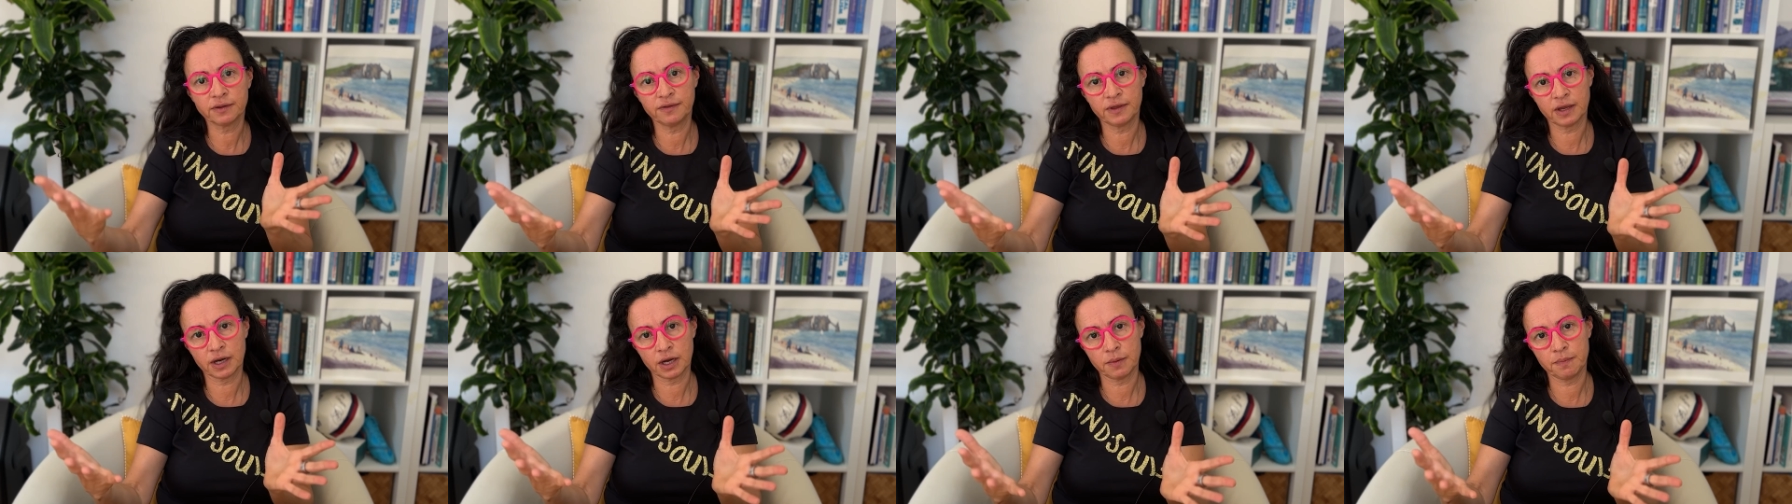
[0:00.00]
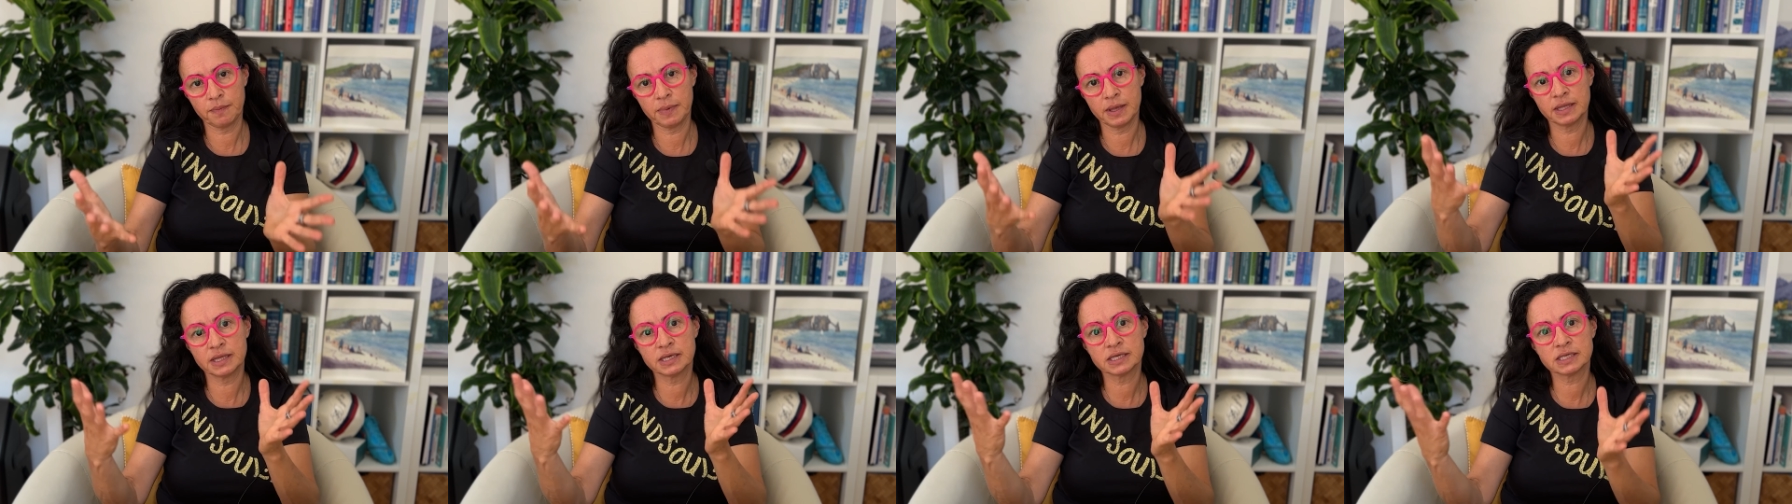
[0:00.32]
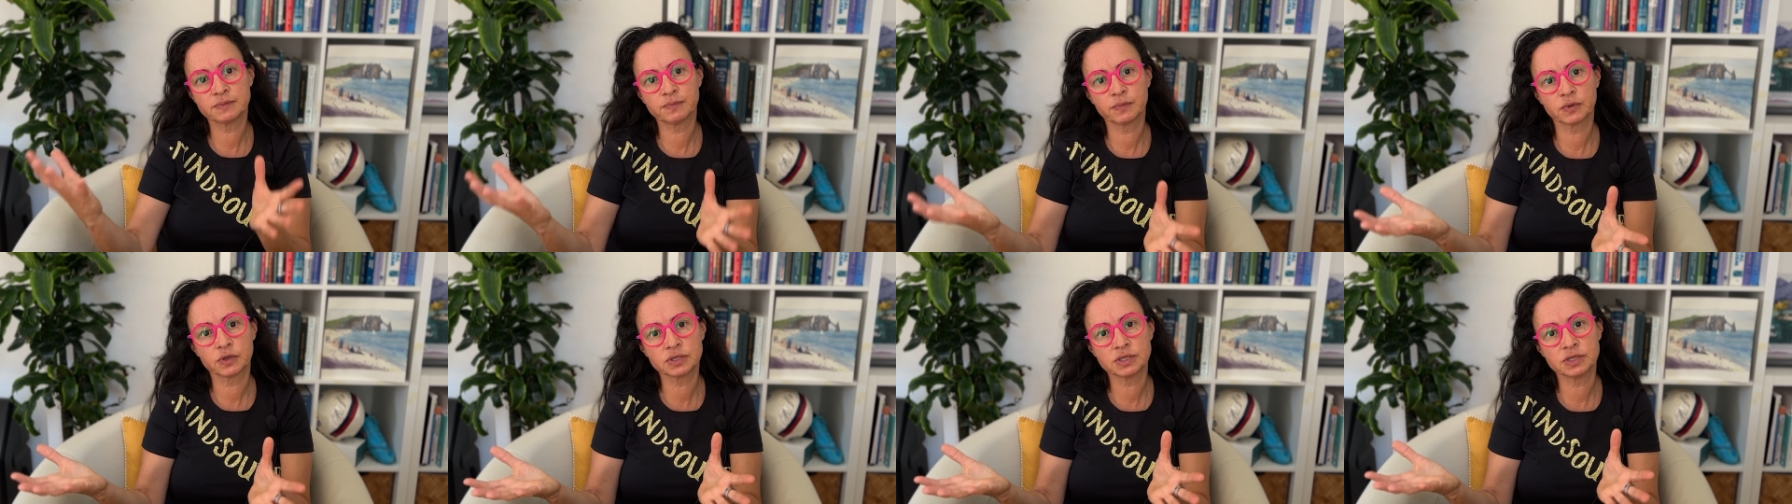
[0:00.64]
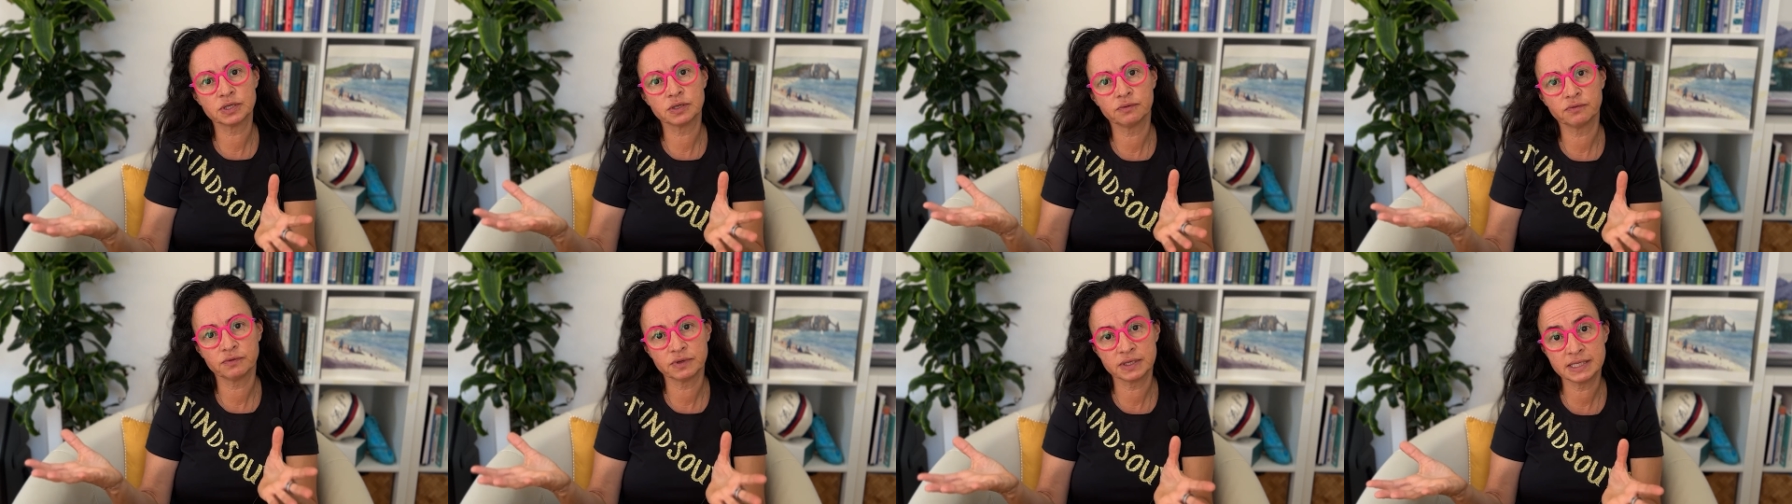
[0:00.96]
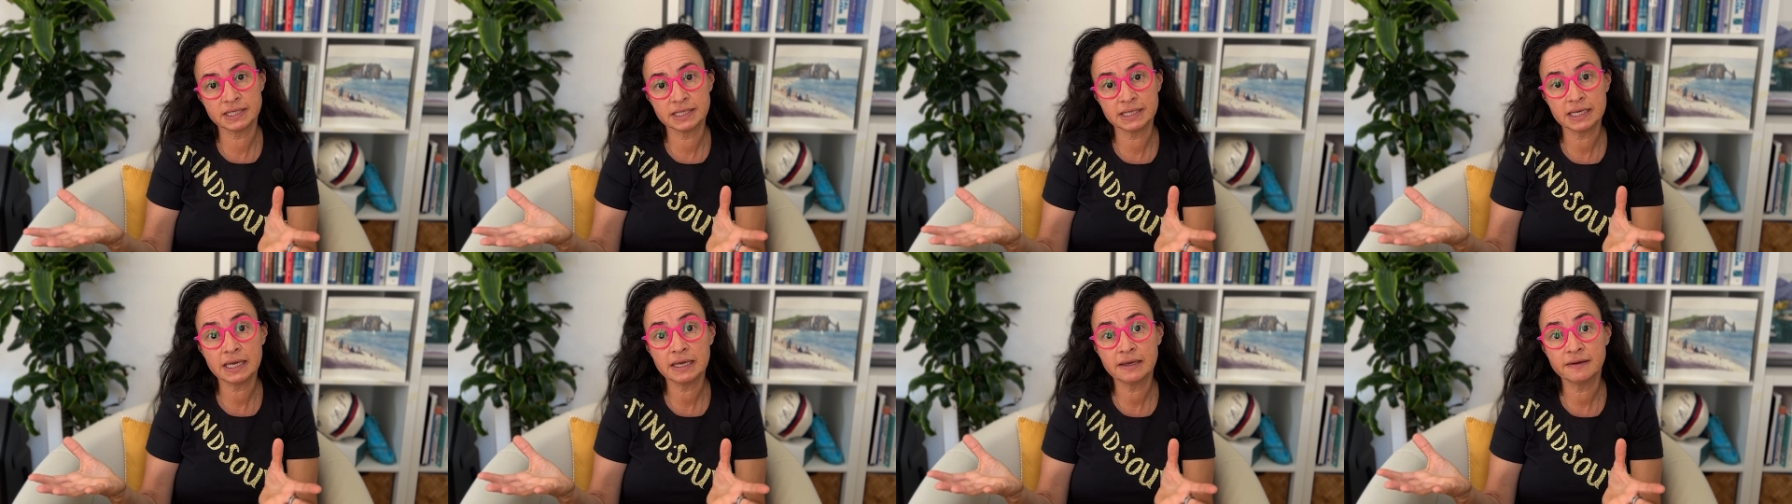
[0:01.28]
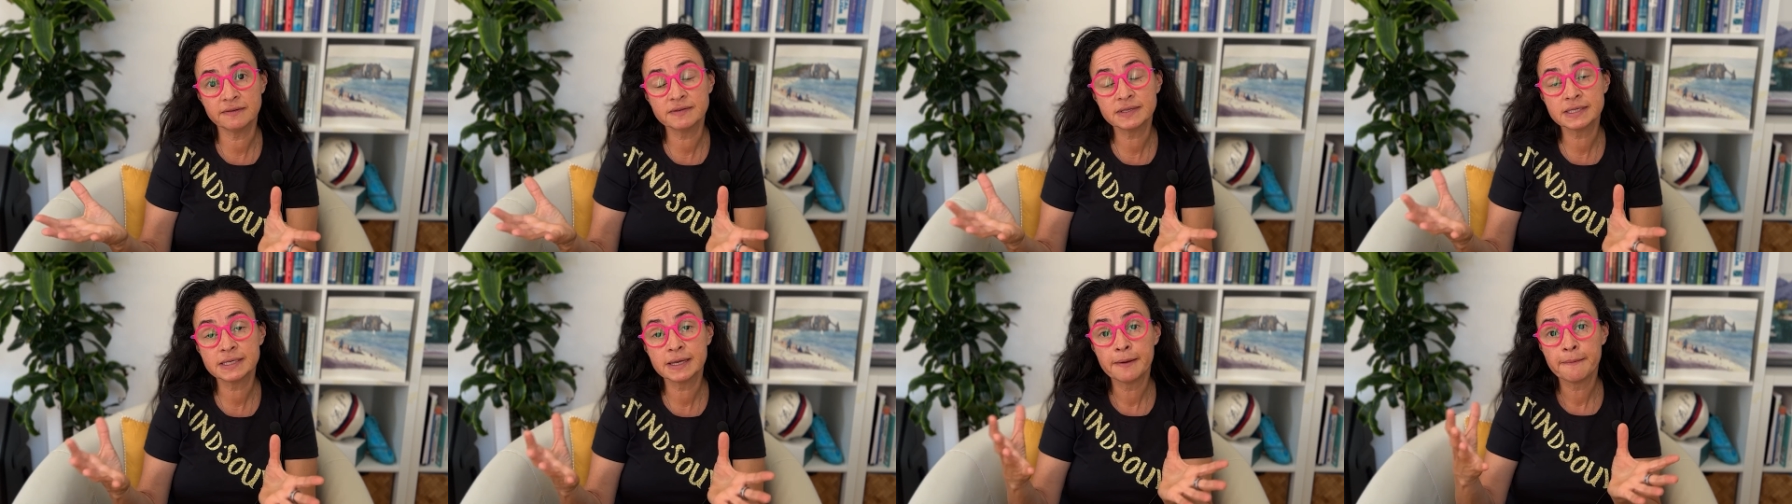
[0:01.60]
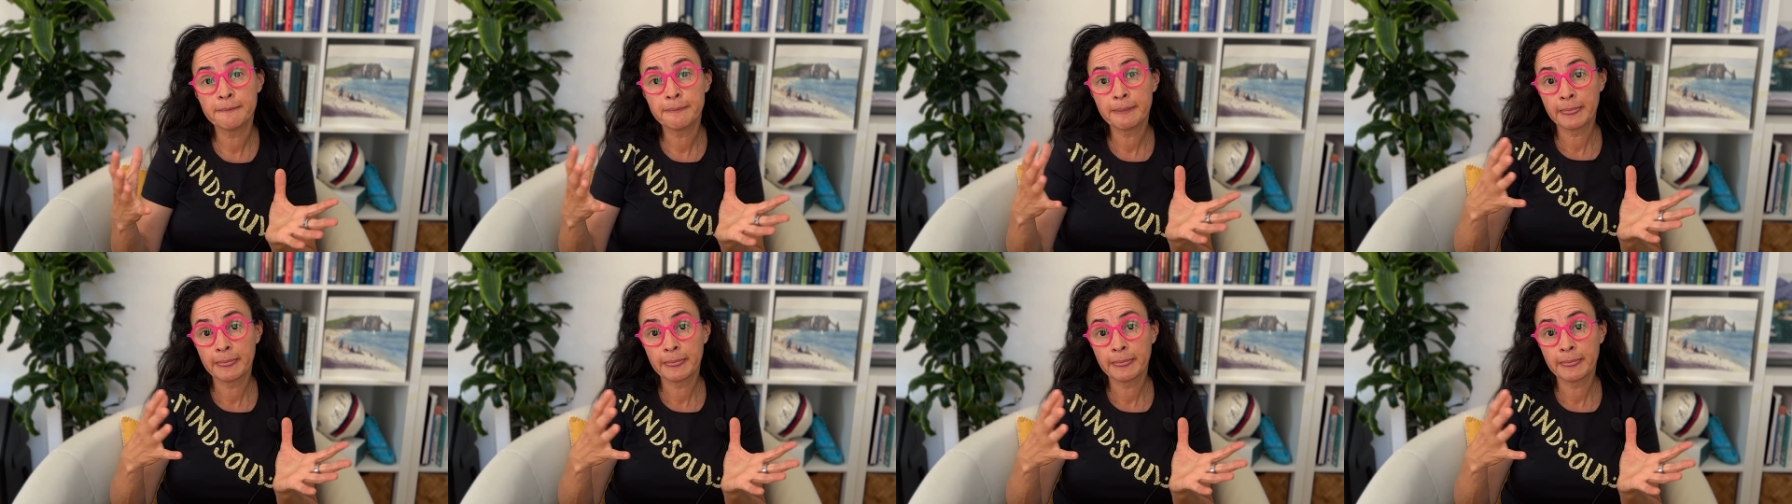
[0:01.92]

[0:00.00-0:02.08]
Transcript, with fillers: therapy this person receives